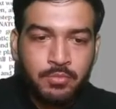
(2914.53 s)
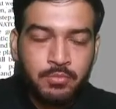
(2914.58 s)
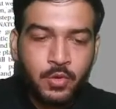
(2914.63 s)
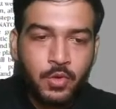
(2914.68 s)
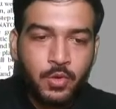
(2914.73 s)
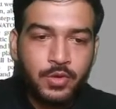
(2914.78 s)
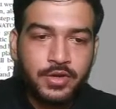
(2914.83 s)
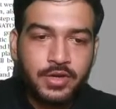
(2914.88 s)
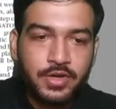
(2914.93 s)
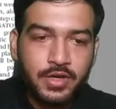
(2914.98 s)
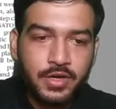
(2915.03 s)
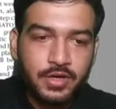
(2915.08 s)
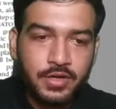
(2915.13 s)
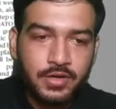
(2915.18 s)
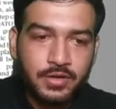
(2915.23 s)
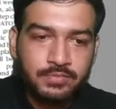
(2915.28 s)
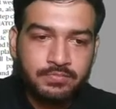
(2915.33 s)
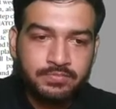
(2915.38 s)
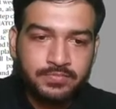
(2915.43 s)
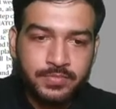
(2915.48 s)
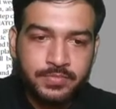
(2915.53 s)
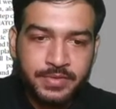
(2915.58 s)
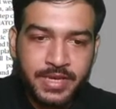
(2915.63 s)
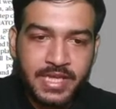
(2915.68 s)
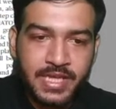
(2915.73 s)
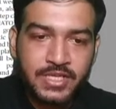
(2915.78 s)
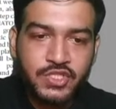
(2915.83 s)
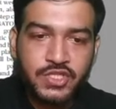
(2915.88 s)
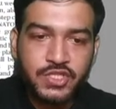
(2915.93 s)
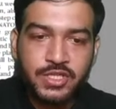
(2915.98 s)
More
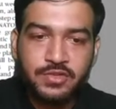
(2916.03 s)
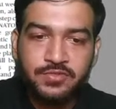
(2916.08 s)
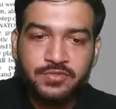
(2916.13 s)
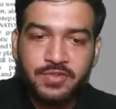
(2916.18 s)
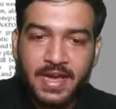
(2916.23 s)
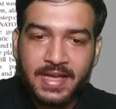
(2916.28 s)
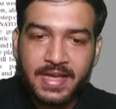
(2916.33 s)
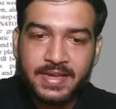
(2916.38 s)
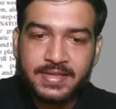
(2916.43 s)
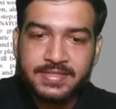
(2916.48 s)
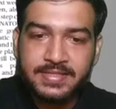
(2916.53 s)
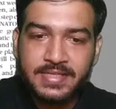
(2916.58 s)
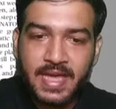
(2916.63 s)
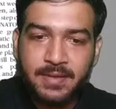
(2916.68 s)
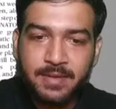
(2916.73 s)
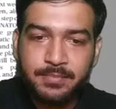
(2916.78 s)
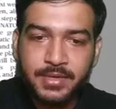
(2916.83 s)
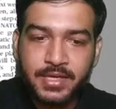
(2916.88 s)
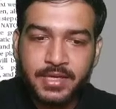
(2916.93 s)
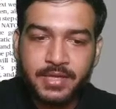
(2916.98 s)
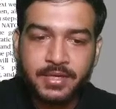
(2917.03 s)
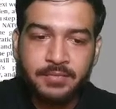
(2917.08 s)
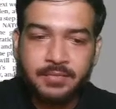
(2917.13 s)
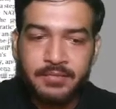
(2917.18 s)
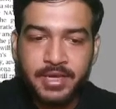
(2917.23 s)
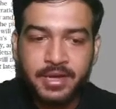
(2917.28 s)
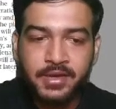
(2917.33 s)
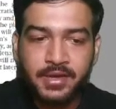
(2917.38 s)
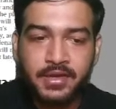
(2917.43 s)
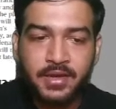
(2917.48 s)
racial violence happening in
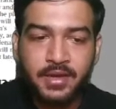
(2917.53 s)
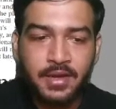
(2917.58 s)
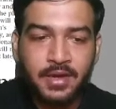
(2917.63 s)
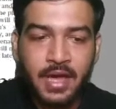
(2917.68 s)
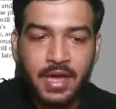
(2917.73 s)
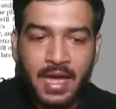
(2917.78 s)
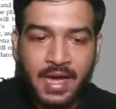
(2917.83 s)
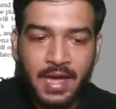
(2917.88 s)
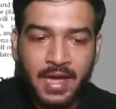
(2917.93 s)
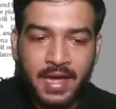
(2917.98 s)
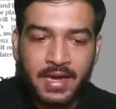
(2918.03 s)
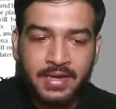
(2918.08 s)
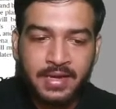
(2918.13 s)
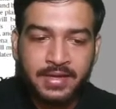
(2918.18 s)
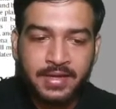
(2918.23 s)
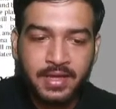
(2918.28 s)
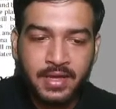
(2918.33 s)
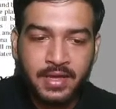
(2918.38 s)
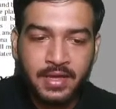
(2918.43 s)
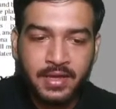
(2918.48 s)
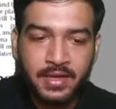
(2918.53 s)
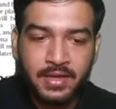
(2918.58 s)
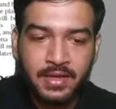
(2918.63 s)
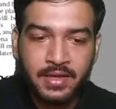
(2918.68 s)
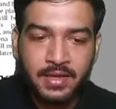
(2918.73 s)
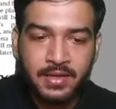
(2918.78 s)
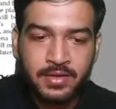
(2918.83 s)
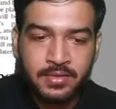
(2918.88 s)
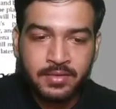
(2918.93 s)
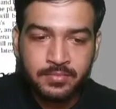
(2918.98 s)
America and
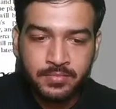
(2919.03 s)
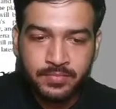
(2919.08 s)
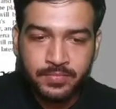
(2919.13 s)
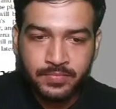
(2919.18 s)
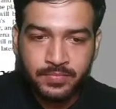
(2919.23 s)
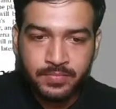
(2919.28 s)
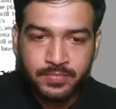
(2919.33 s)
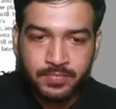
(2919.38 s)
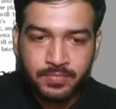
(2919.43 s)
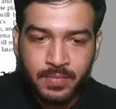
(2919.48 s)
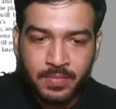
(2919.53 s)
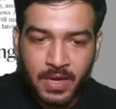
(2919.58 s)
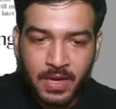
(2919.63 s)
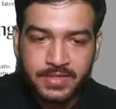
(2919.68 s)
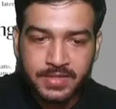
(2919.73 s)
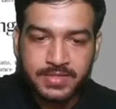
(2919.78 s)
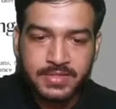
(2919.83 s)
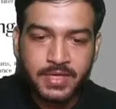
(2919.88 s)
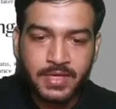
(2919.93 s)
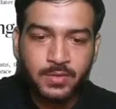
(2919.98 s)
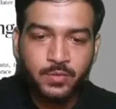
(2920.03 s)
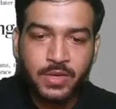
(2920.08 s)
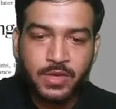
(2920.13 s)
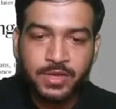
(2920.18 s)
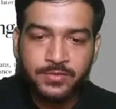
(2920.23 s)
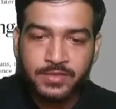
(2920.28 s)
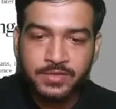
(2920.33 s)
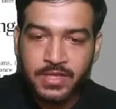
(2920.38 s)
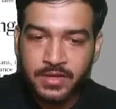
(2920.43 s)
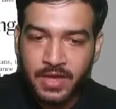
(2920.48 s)
in Pakistan,
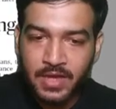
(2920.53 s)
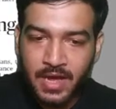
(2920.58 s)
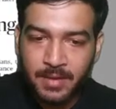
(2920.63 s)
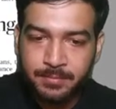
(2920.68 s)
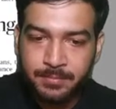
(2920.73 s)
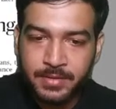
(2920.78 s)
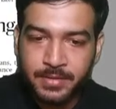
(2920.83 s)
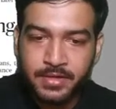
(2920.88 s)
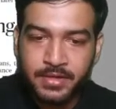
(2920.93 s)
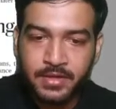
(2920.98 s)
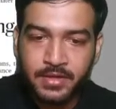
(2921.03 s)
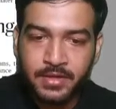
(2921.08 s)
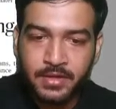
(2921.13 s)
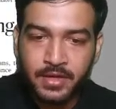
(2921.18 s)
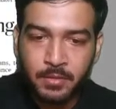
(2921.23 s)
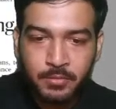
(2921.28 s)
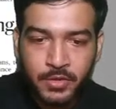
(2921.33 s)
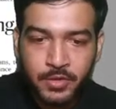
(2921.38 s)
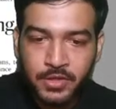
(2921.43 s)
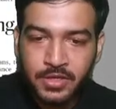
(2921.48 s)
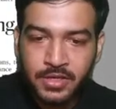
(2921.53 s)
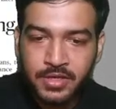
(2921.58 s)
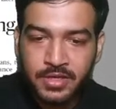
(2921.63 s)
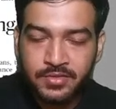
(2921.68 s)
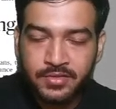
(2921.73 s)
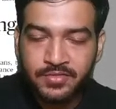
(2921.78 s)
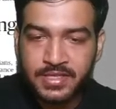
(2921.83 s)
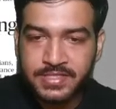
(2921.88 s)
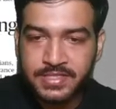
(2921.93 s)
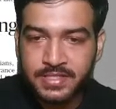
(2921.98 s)
where there happened communal
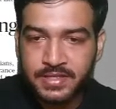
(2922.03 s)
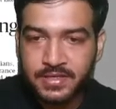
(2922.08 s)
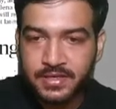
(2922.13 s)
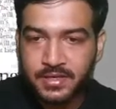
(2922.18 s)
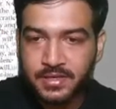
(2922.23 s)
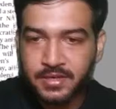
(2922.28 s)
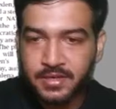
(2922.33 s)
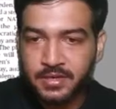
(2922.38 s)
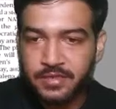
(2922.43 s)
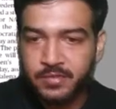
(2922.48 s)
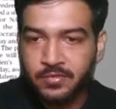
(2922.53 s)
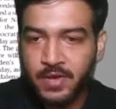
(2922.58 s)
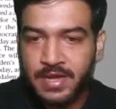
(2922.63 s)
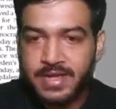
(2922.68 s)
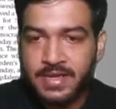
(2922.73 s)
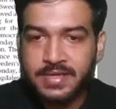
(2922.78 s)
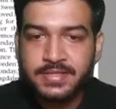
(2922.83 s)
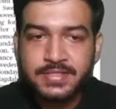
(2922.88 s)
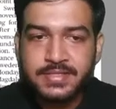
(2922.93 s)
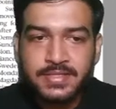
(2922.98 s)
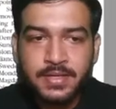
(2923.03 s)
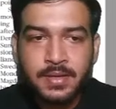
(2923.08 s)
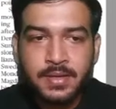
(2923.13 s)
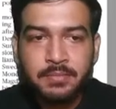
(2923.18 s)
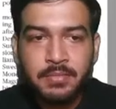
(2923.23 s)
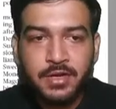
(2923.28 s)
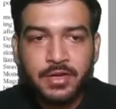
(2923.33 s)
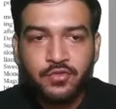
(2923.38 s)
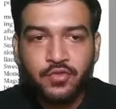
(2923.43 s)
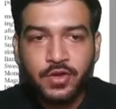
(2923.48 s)
violence.
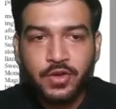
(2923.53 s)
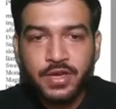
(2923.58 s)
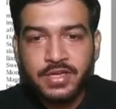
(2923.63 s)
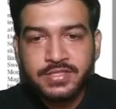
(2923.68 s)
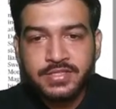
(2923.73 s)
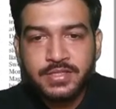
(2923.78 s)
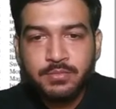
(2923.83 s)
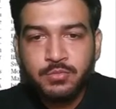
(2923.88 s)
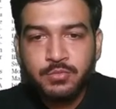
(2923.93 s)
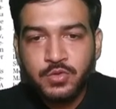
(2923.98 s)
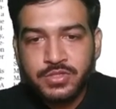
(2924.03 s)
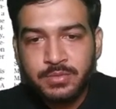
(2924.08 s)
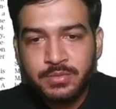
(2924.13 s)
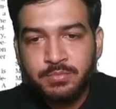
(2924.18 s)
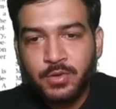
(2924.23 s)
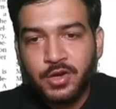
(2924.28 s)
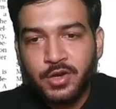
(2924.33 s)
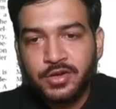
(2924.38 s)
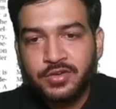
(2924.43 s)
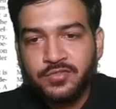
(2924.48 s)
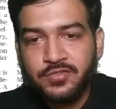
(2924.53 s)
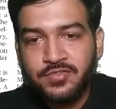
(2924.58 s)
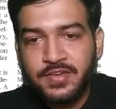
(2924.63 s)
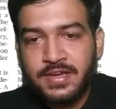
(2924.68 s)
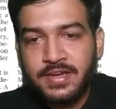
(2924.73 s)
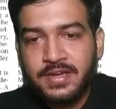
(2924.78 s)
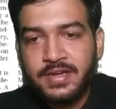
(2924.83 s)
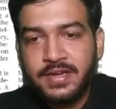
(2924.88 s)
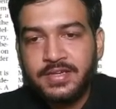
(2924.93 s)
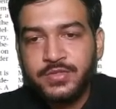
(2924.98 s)
But for us, the most important,
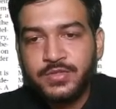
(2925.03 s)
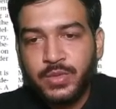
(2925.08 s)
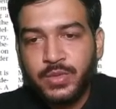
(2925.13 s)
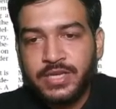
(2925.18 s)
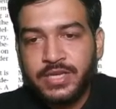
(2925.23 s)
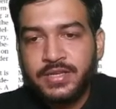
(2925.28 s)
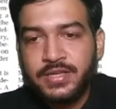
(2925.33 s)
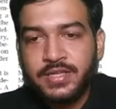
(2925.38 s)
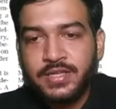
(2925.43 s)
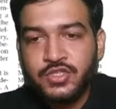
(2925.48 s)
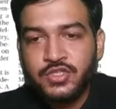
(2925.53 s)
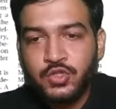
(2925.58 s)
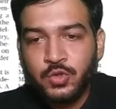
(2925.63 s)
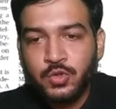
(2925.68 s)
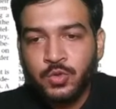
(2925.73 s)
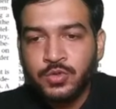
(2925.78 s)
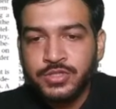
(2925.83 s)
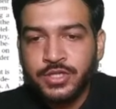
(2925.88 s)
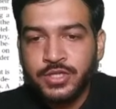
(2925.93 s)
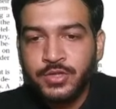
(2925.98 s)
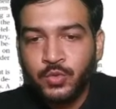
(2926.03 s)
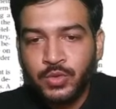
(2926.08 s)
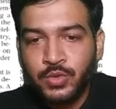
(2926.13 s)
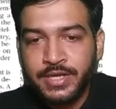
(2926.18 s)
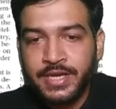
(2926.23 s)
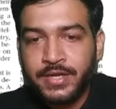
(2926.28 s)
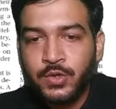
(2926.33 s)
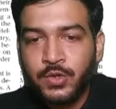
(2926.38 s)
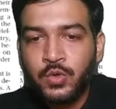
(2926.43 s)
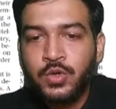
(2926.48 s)
Finland, Sweden inch closer to
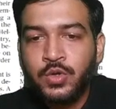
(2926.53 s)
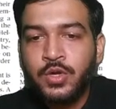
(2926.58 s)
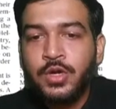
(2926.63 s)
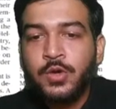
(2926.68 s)
NATO.